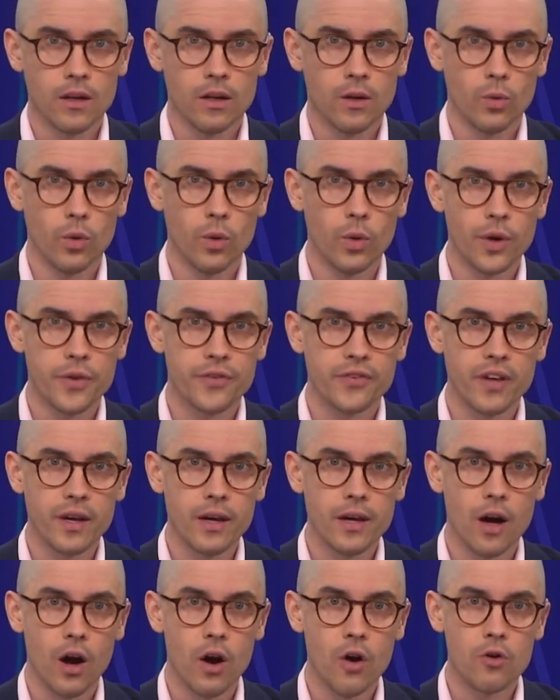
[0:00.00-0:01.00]
Woolworths
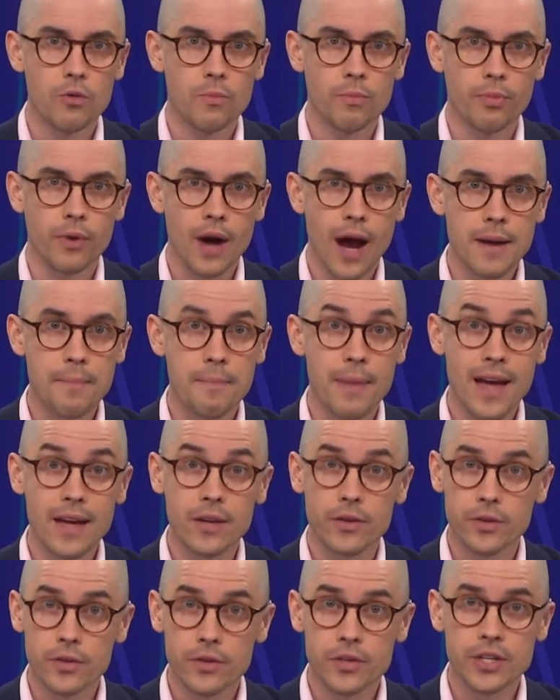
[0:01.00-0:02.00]
CEO Brad
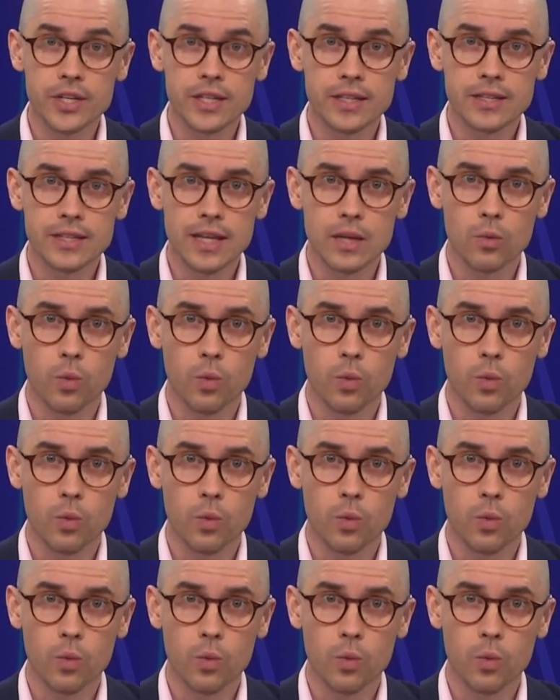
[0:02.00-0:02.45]
Banducci said